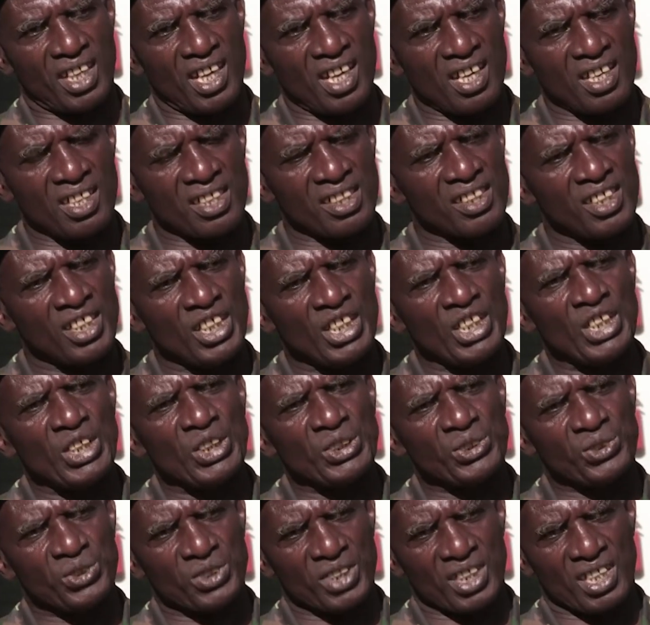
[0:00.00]
her
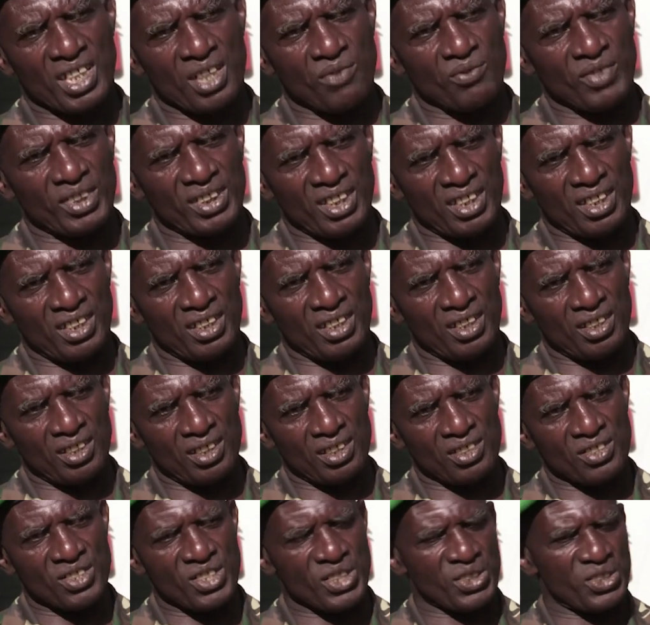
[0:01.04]
to recover
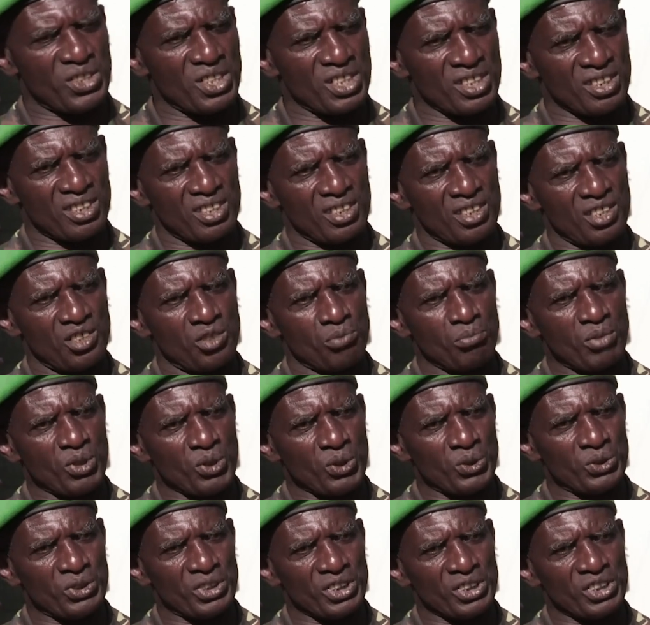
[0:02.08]
the security in
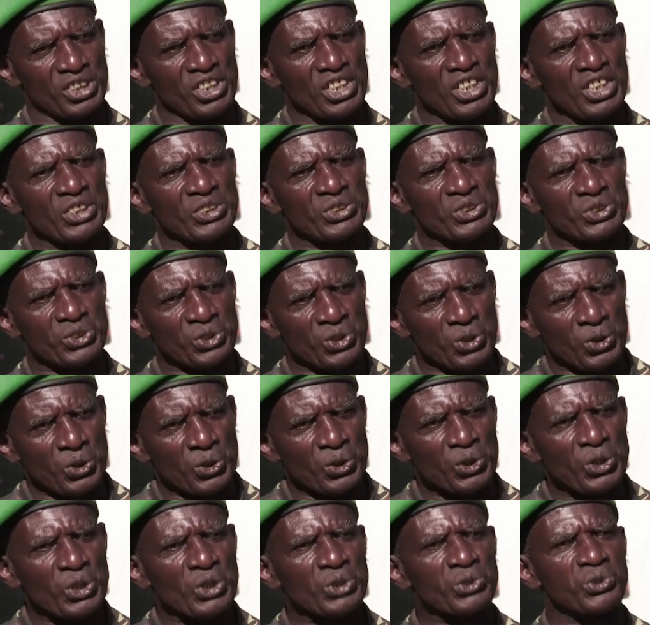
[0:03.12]
Burundi.
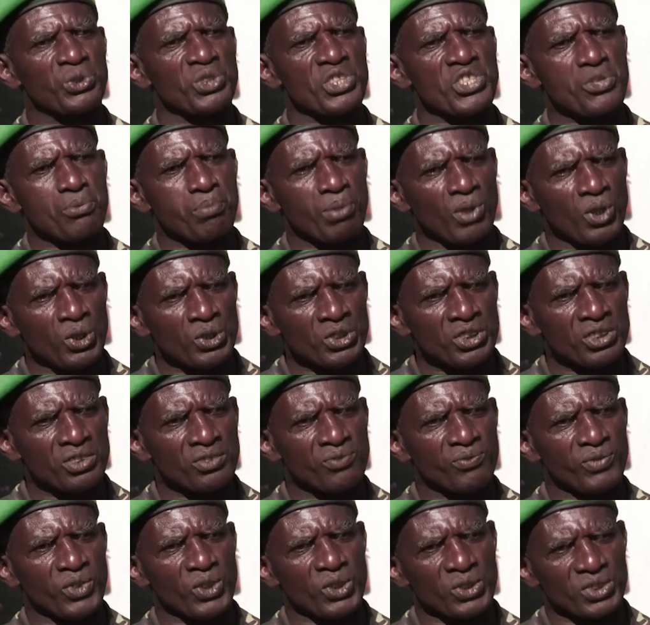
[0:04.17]
So to
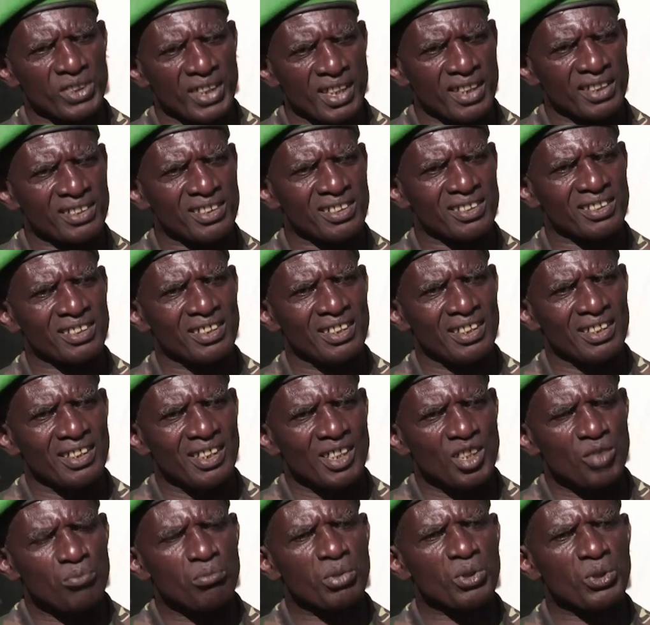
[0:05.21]
respond for that,
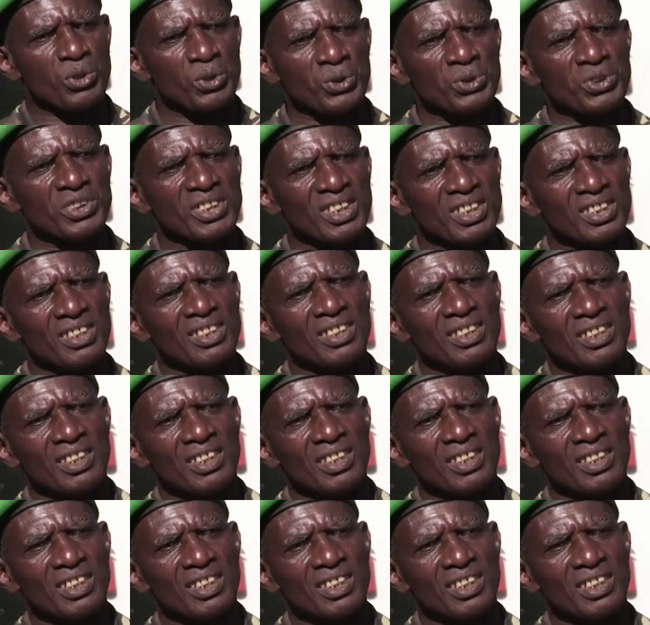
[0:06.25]
Burundi